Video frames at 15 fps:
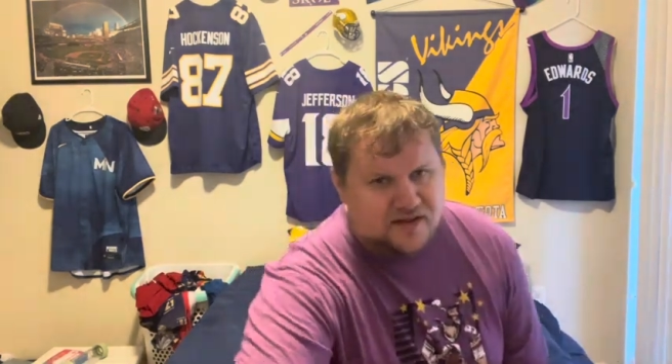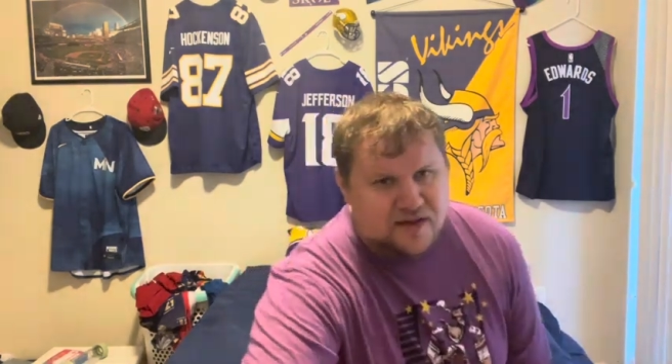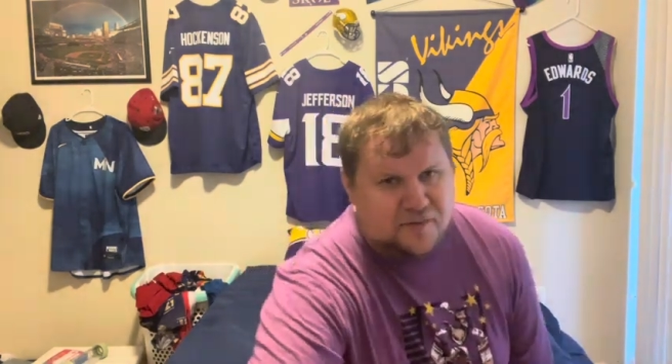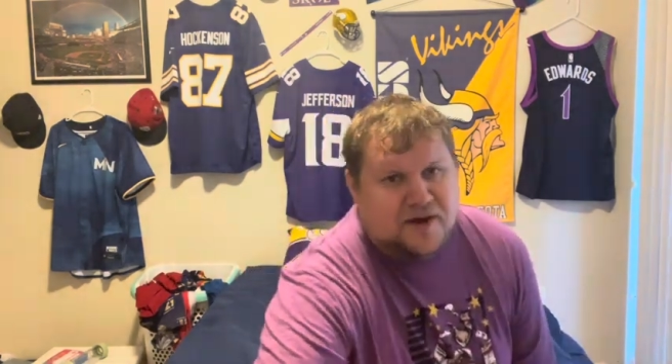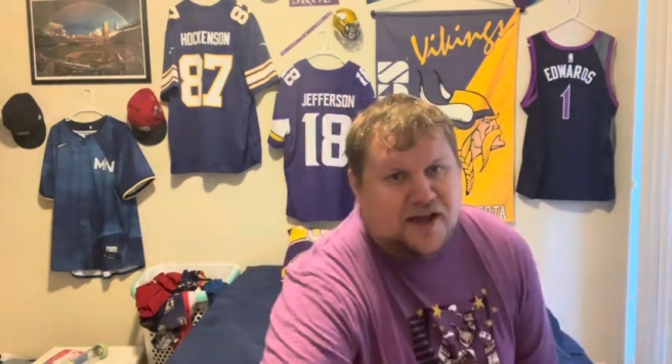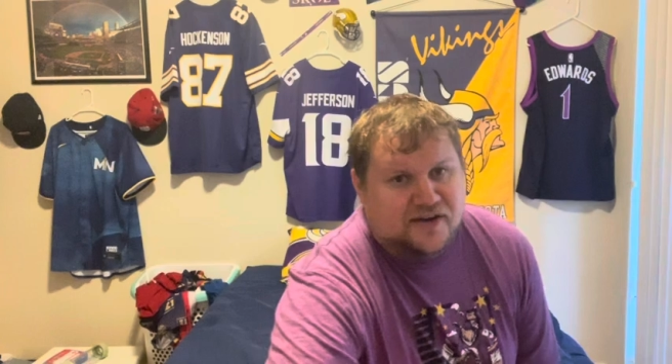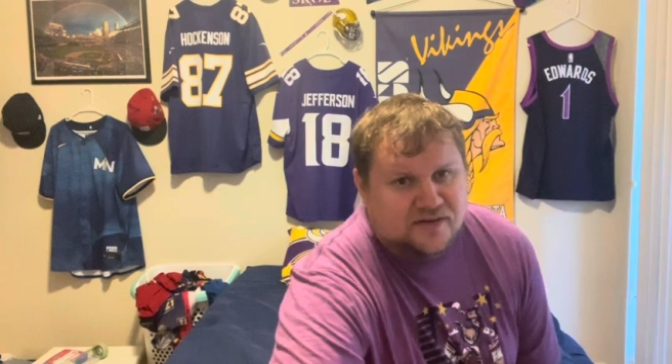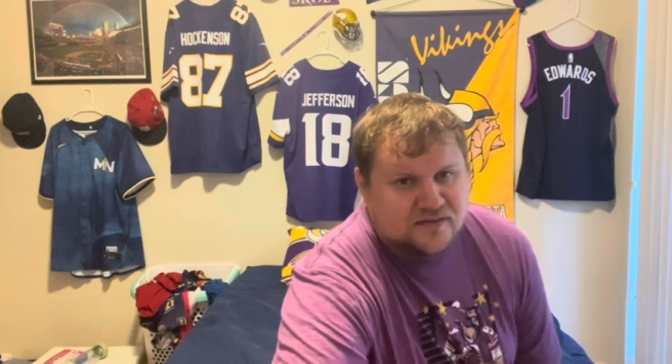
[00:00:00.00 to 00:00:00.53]
Come
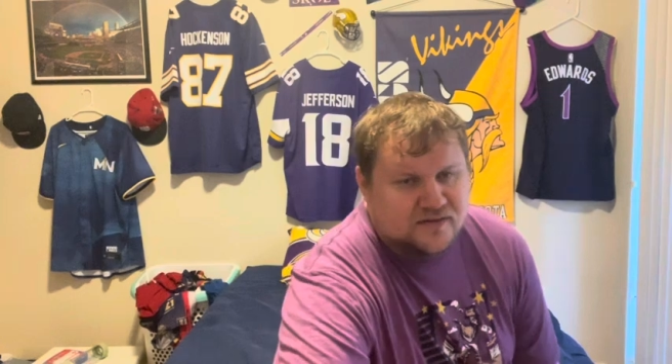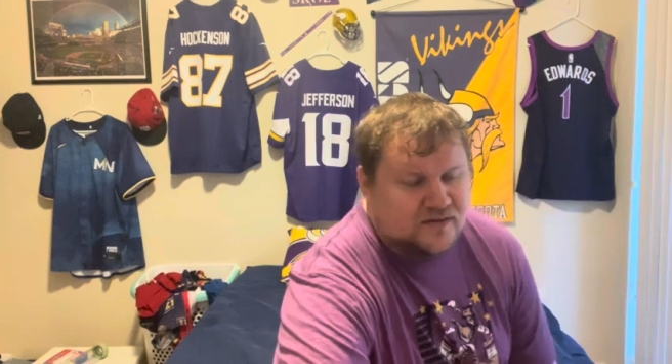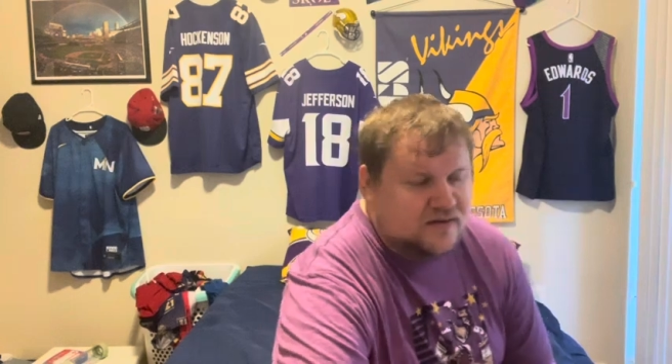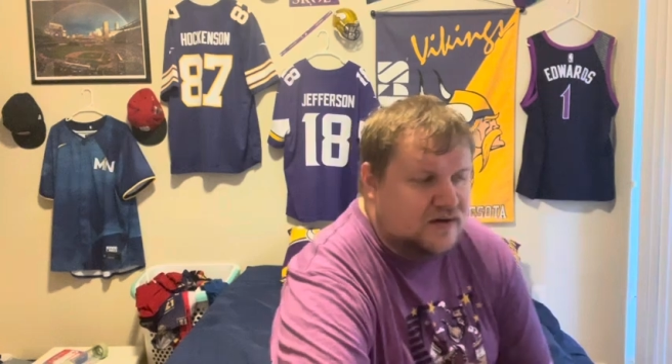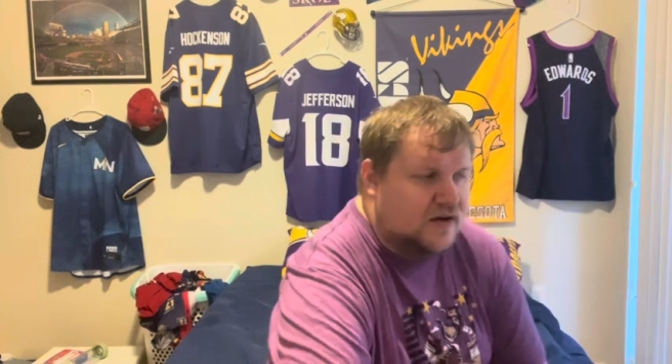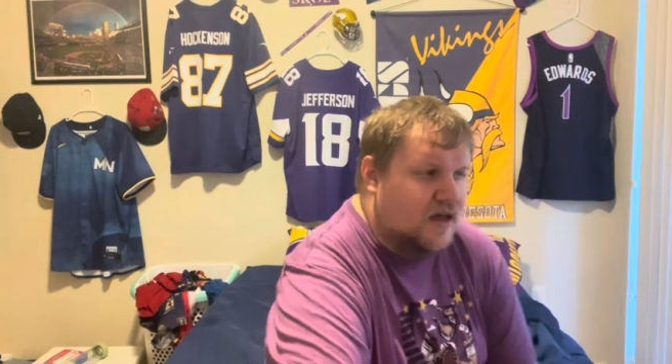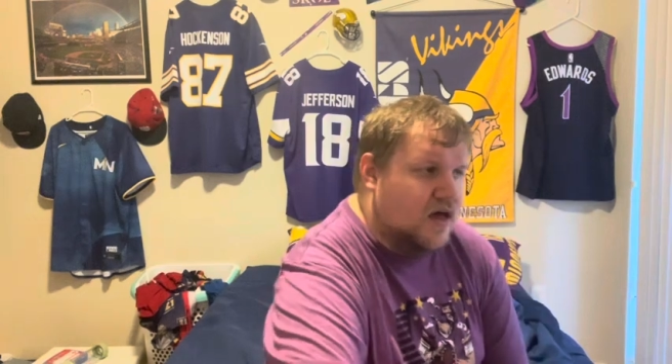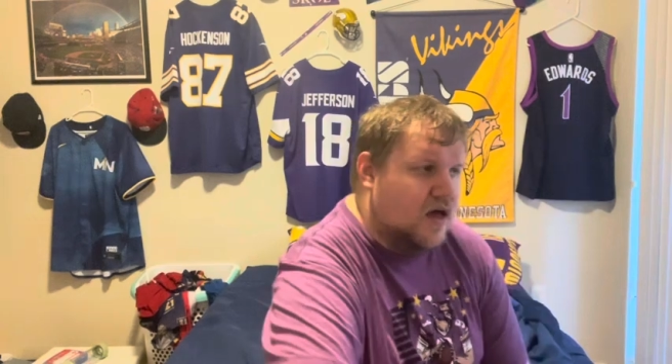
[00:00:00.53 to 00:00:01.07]

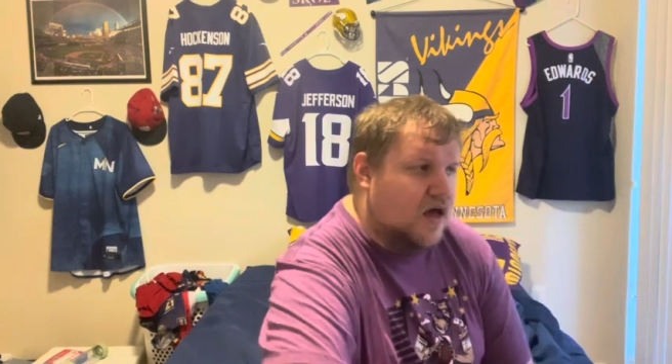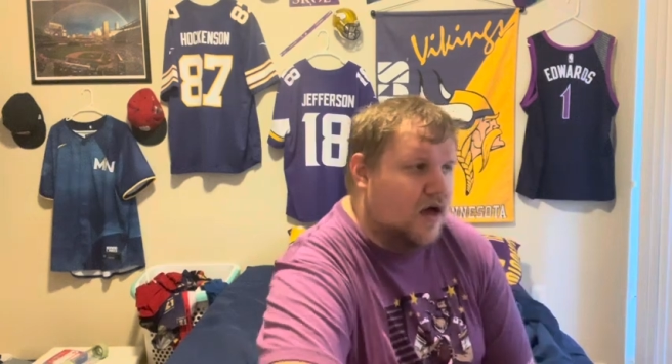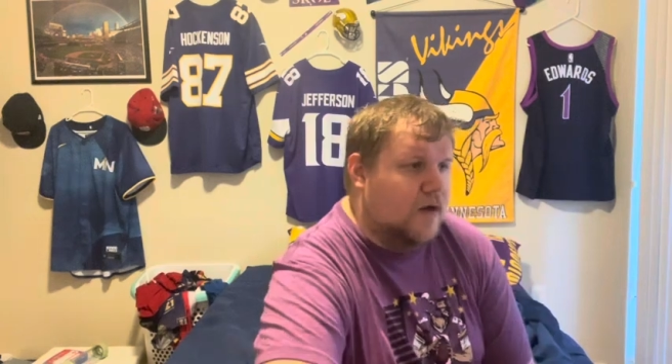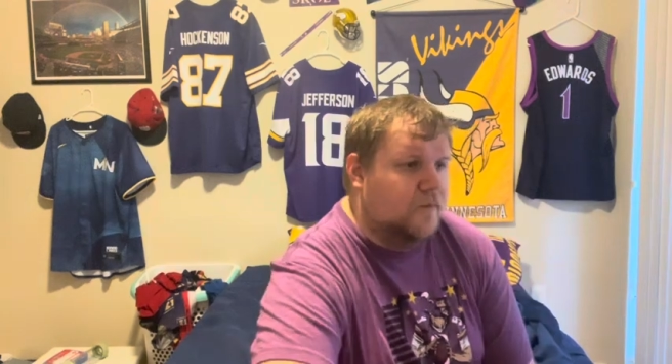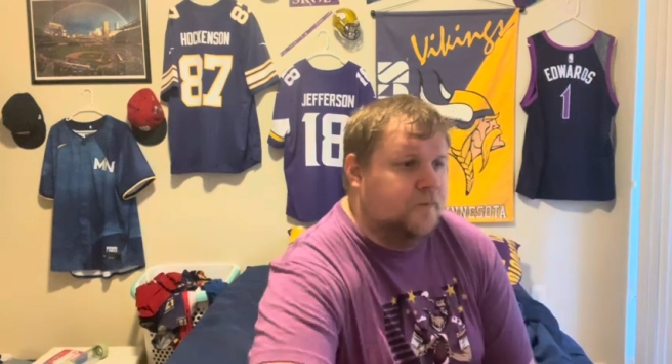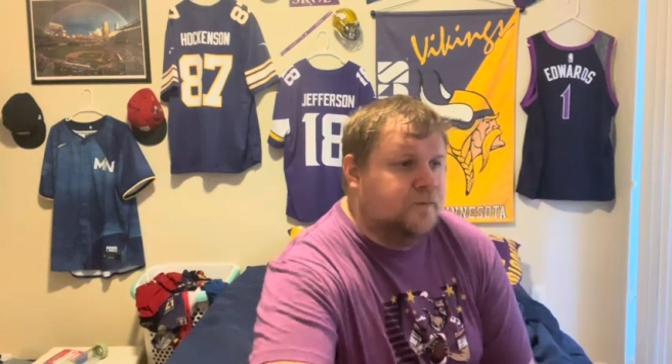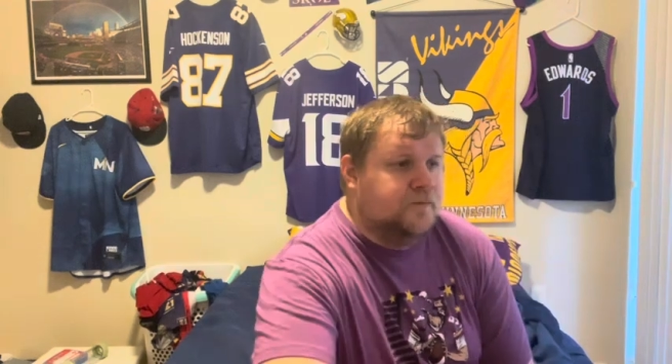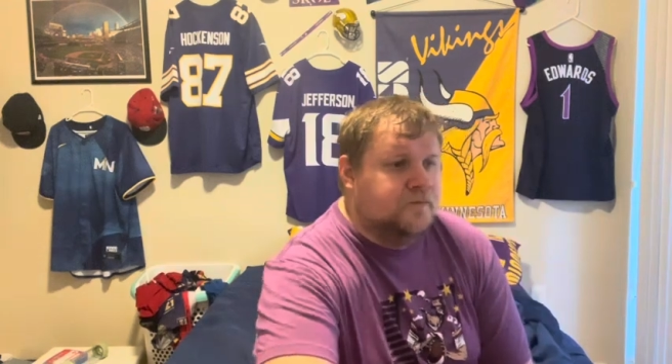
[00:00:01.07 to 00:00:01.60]

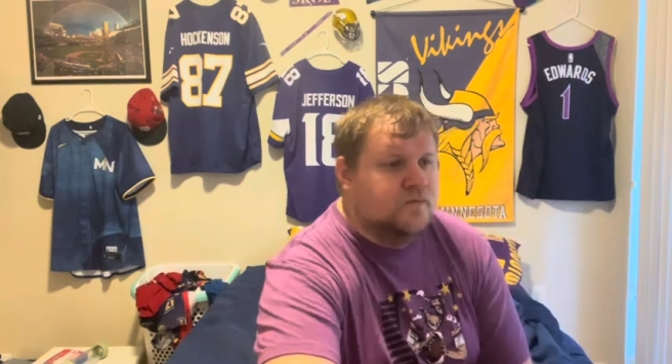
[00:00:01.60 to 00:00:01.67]
on.